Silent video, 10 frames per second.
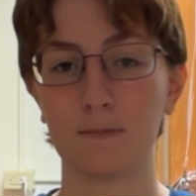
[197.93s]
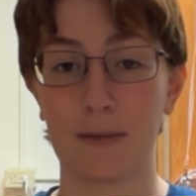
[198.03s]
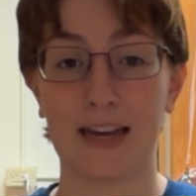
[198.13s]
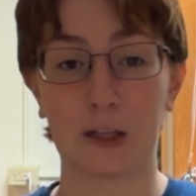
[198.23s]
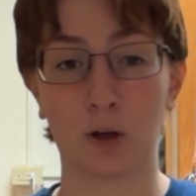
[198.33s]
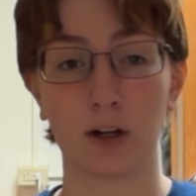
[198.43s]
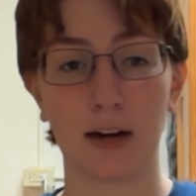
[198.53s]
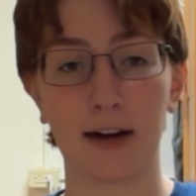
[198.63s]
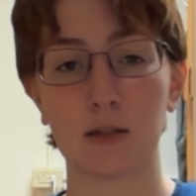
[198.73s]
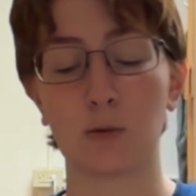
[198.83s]
make look
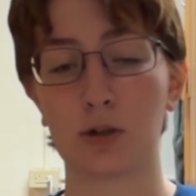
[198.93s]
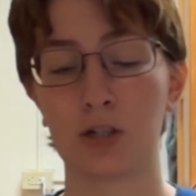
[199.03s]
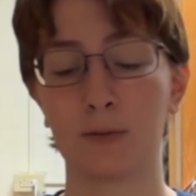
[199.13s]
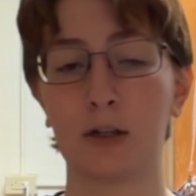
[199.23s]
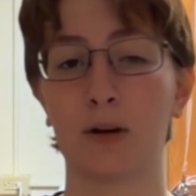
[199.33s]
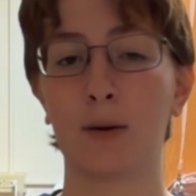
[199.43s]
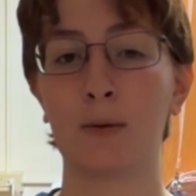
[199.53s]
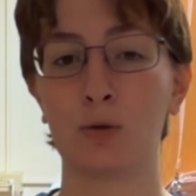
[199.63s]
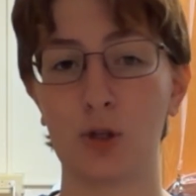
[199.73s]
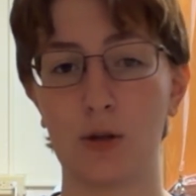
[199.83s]
nice, which is typically why we
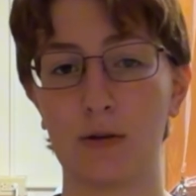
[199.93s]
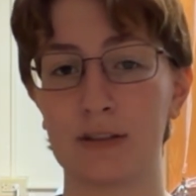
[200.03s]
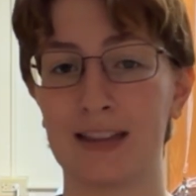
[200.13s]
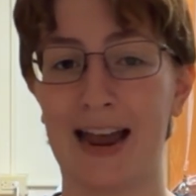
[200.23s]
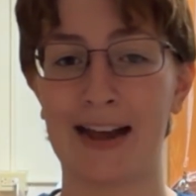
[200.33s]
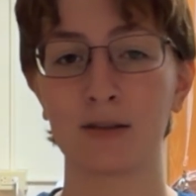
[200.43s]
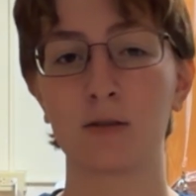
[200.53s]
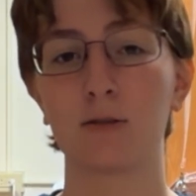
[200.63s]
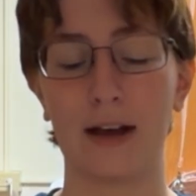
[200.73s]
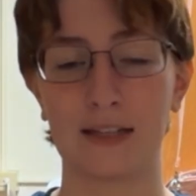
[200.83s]
would do those
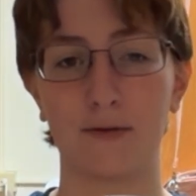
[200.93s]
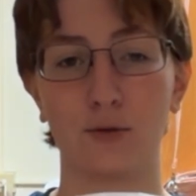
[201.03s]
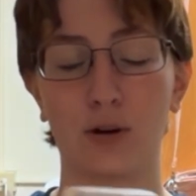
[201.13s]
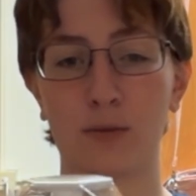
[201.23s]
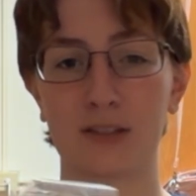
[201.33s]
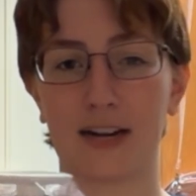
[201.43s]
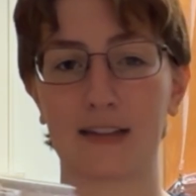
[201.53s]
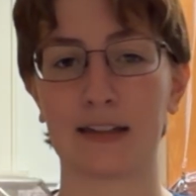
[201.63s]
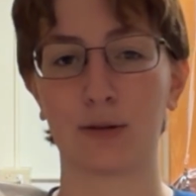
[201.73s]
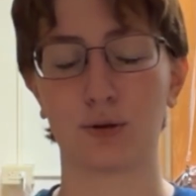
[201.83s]
last as everyone was
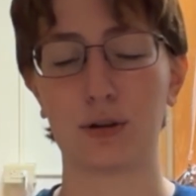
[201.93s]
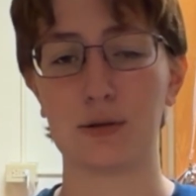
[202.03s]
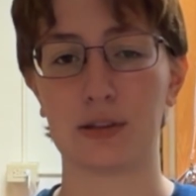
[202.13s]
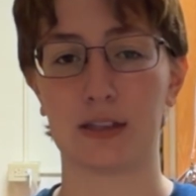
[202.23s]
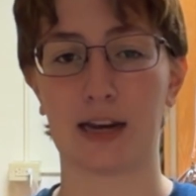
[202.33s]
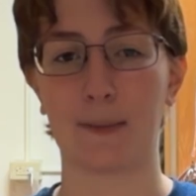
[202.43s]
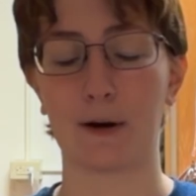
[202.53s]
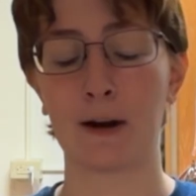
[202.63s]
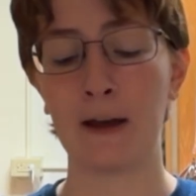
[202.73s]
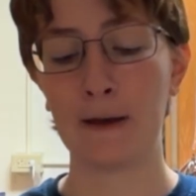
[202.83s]
cycling through using the
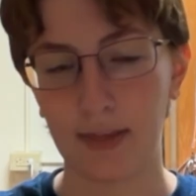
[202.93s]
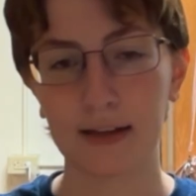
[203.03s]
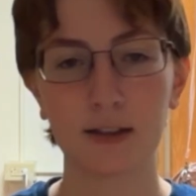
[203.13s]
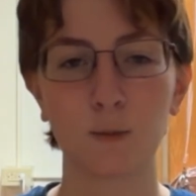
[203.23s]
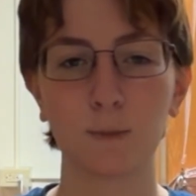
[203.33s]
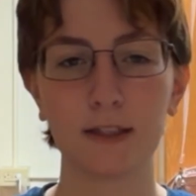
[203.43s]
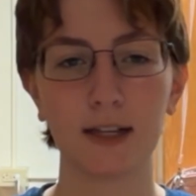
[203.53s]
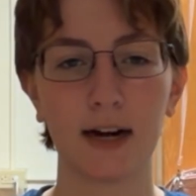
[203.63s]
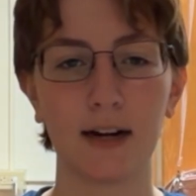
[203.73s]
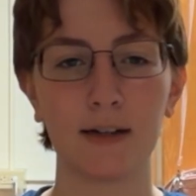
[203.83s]
camera. I think split
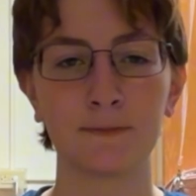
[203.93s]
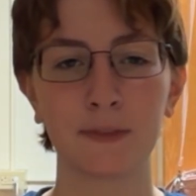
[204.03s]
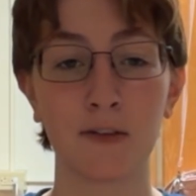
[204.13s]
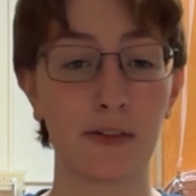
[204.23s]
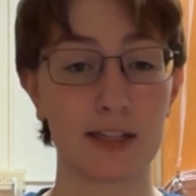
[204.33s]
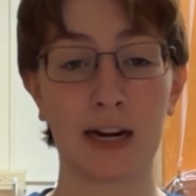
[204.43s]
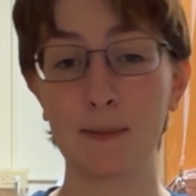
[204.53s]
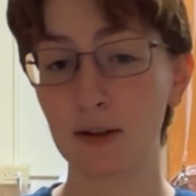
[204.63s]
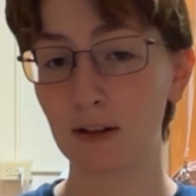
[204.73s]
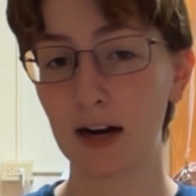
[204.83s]
lighting, of all the
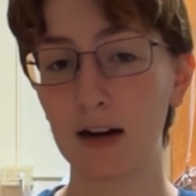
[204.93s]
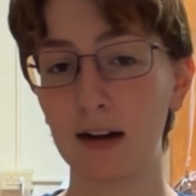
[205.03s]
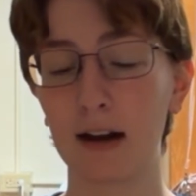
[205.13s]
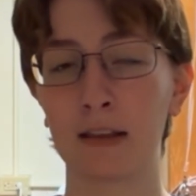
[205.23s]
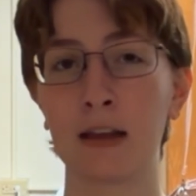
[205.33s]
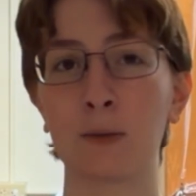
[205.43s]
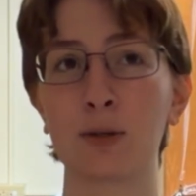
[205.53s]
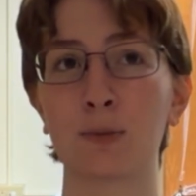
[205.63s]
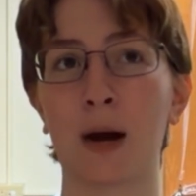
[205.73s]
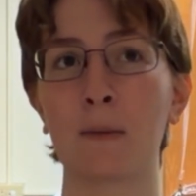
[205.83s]
types of lighting, I think
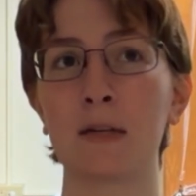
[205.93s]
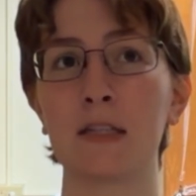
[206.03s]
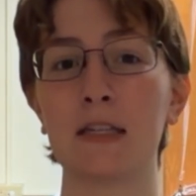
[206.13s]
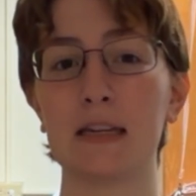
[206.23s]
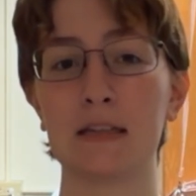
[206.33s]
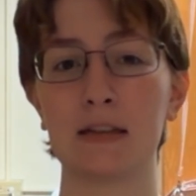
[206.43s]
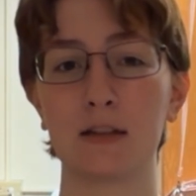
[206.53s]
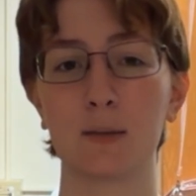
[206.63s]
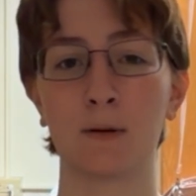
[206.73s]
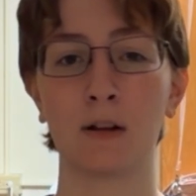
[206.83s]
was probably the
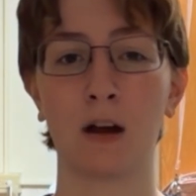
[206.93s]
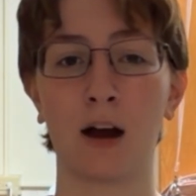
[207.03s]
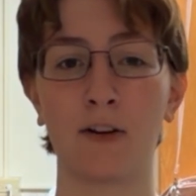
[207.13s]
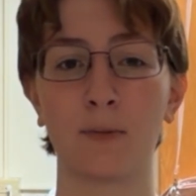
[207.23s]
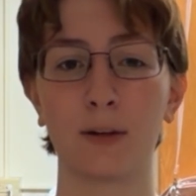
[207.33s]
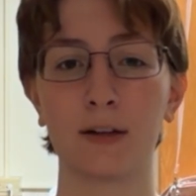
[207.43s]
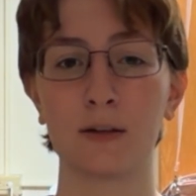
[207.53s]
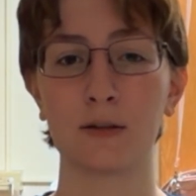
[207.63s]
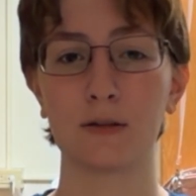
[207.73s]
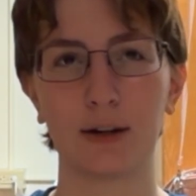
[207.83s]
easiest to pull off
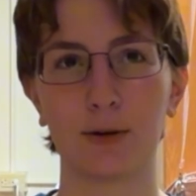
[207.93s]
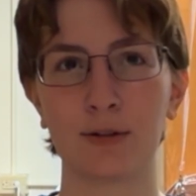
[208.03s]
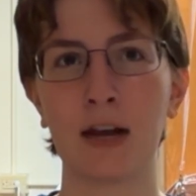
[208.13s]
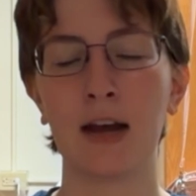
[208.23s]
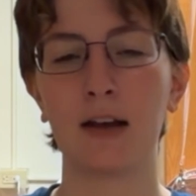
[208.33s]
because there was